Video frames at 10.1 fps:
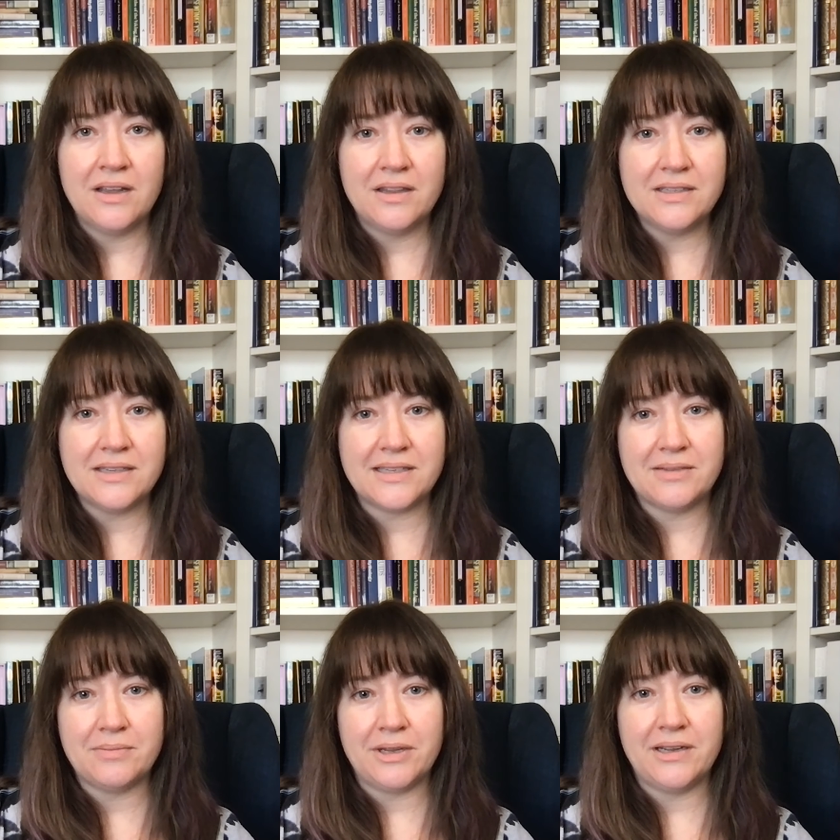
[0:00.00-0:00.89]
this
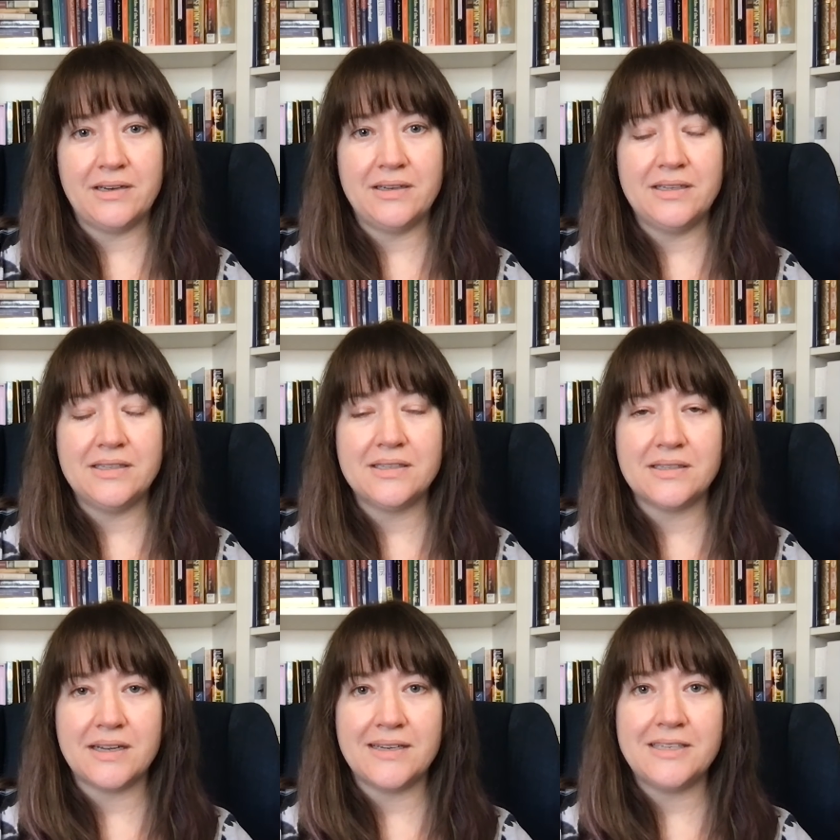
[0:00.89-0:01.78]
lesson plan is
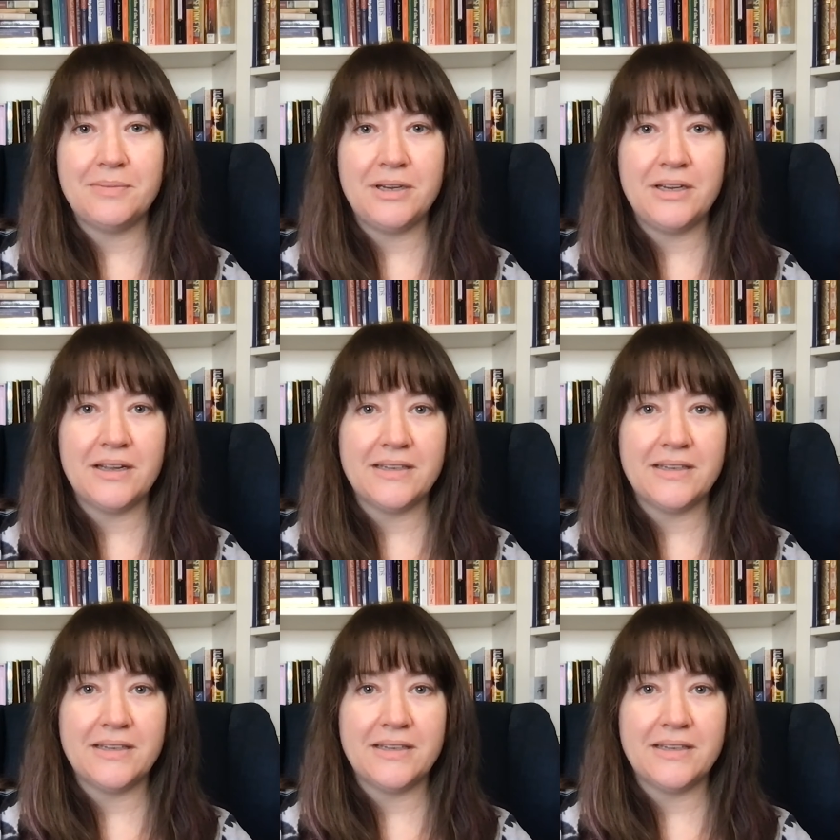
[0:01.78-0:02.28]
designed to be